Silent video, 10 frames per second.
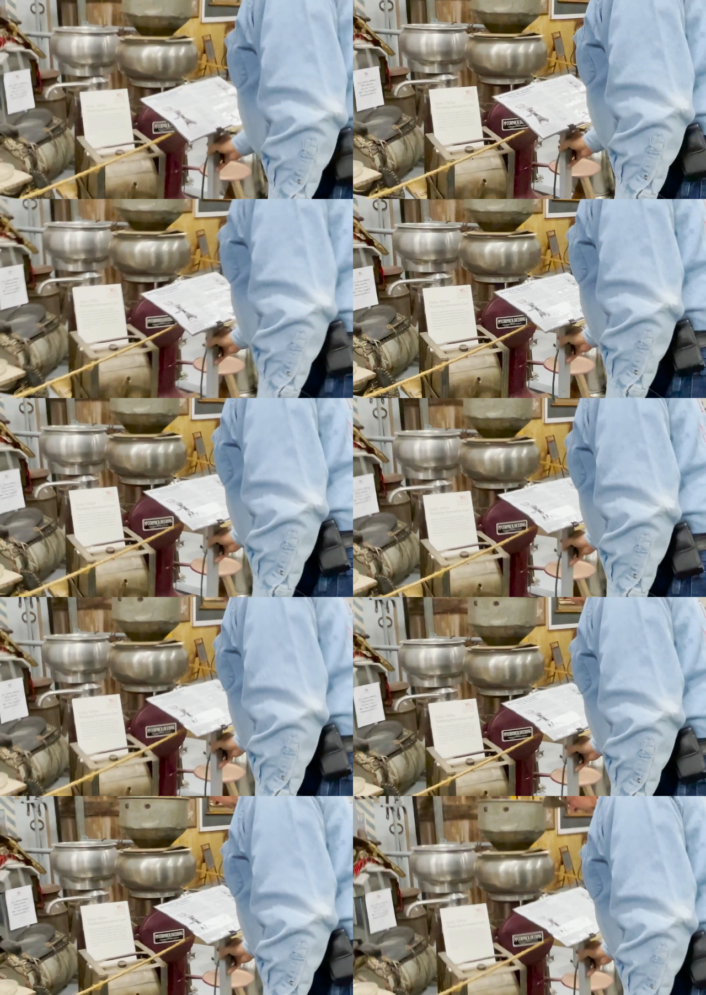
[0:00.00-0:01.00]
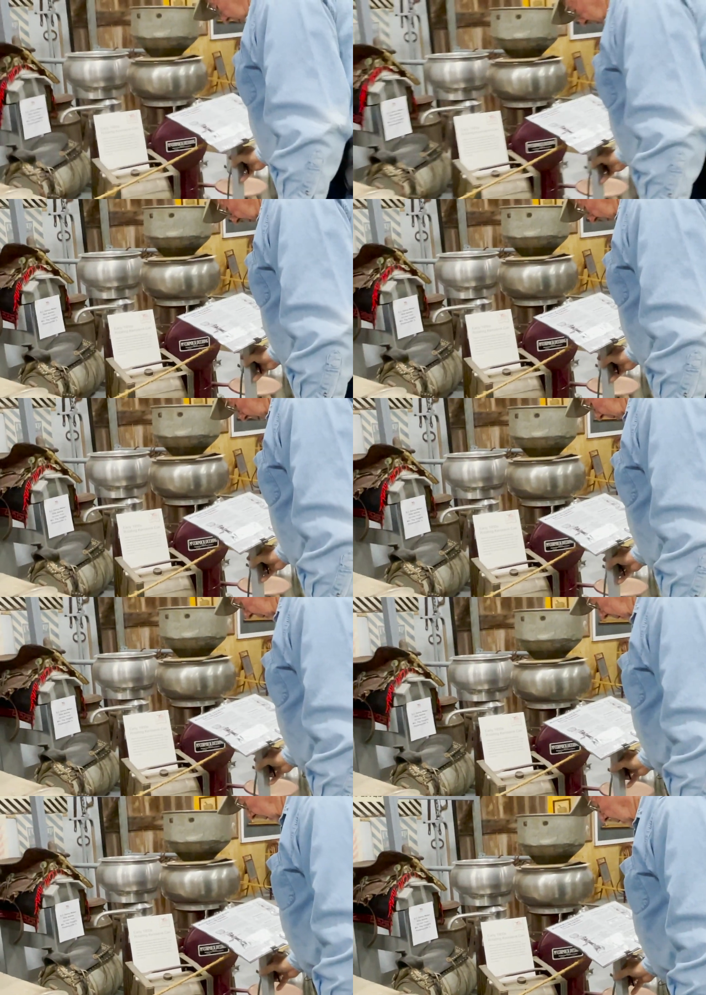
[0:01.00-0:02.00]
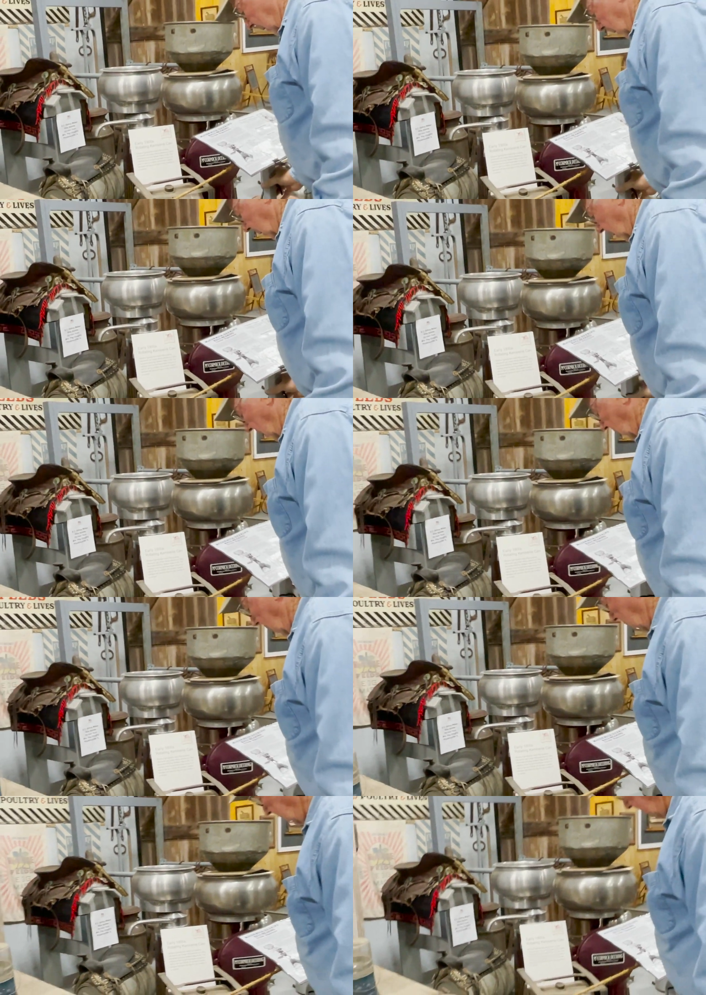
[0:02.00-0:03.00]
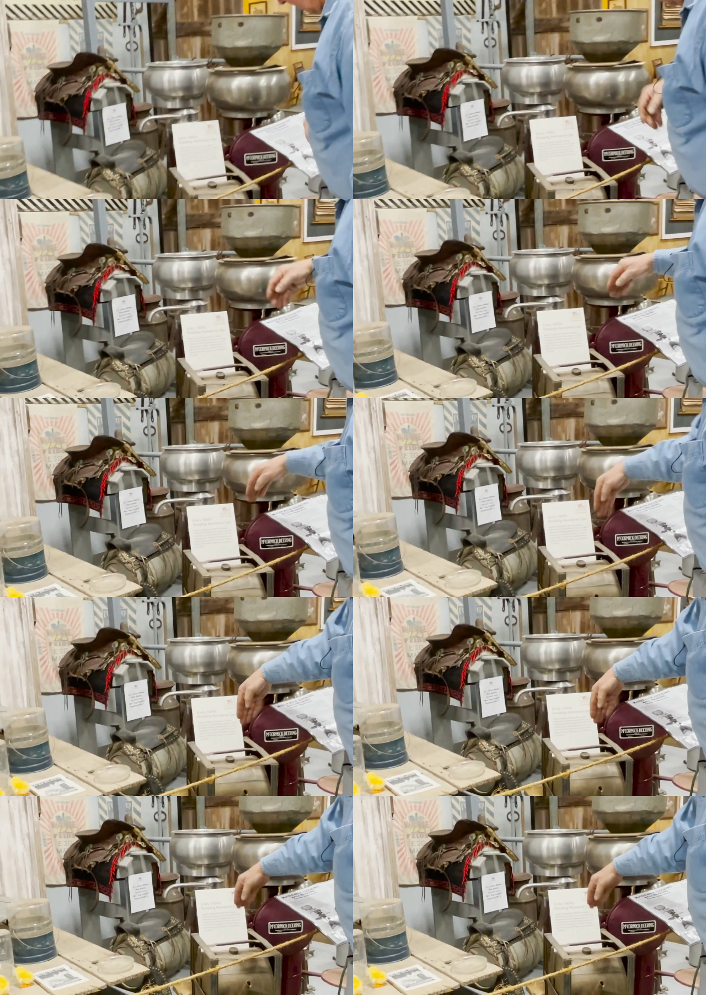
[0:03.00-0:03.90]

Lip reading: [unreadable: no face in view]